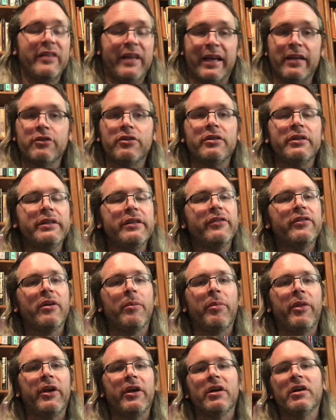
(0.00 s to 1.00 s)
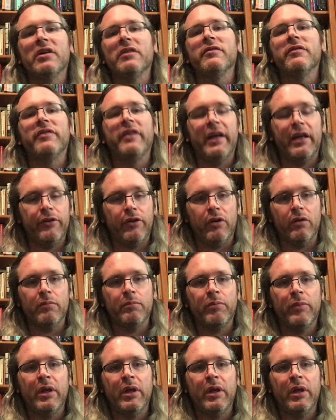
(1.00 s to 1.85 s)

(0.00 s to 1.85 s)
actually something of value.